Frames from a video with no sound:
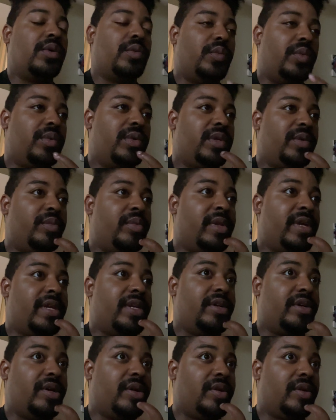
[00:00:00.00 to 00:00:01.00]
we
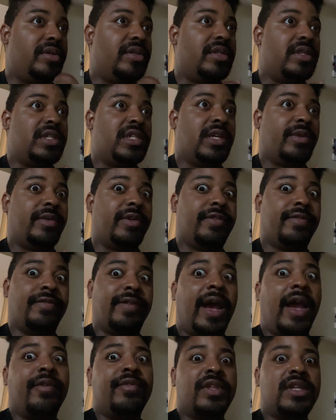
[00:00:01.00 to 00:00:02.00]
planned on going to the gym at
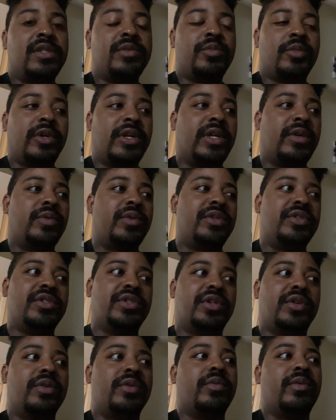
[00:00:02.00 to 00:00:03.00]
5 this morning. We
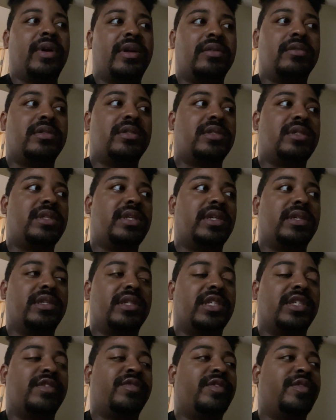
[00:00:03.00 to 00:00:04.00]
usually go around
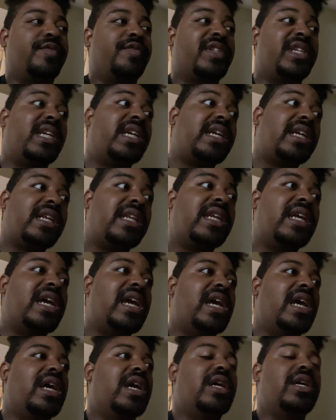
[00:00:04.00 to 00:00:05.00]
6:15.
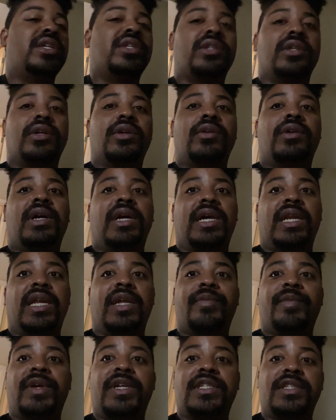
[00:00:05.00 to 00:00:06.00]
So I gotta
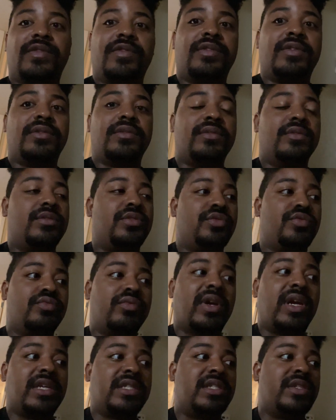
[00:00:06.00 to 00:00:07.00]
get myself
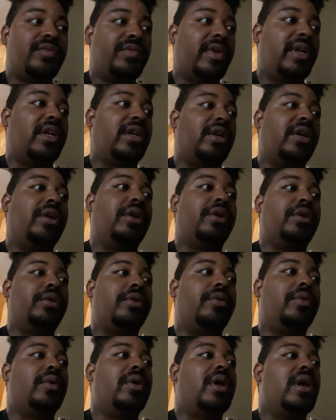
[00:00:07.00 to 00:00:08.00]
dressed and ready to
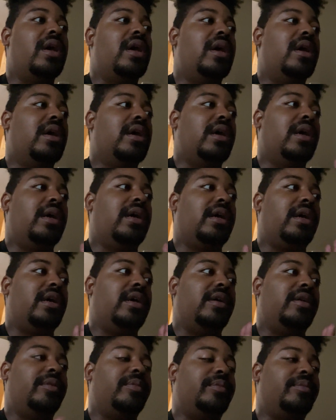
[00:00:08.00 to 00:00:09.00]
go,
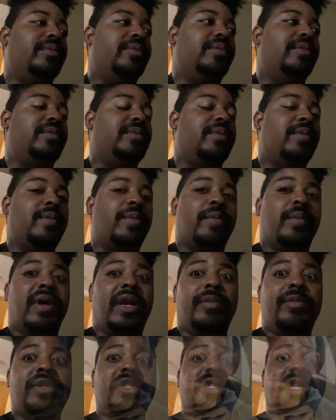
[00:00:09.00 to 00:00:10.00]
but
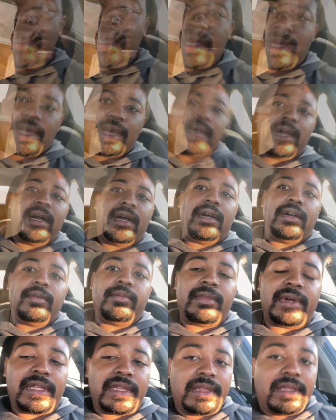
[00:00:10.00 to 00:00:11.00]
I'm excited. Oh
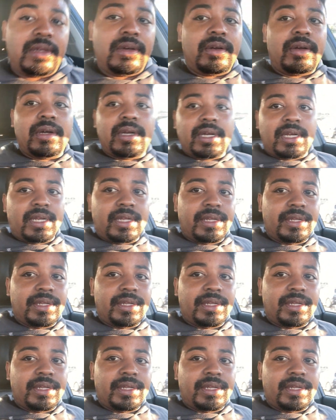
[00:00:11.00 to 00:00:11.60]
my lord,